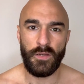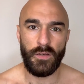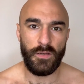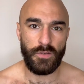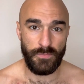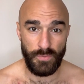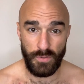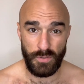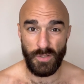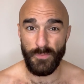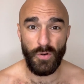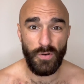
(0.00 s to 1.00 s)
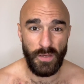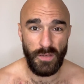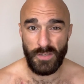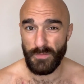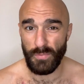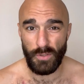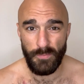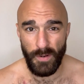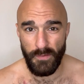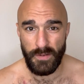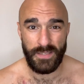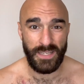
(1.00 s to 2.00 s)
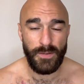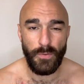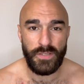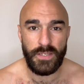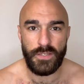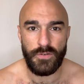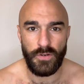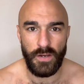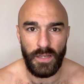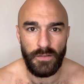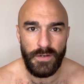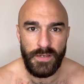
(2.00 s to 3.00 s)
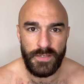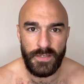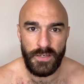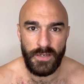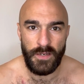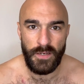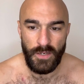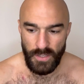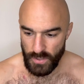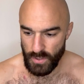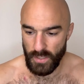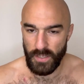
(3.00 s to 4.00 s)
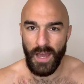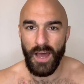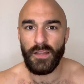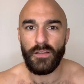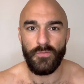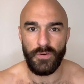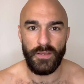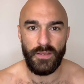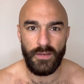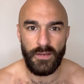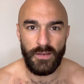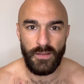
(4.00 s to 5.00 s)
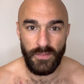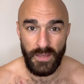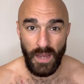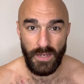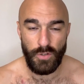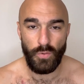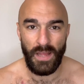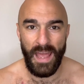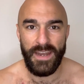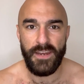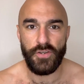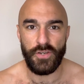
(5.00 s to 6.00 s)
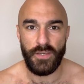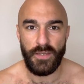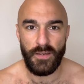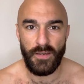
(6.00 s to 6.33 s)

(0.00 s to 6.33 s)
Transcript: some honey, some blueberries, that's about 600 calories. So the actual energy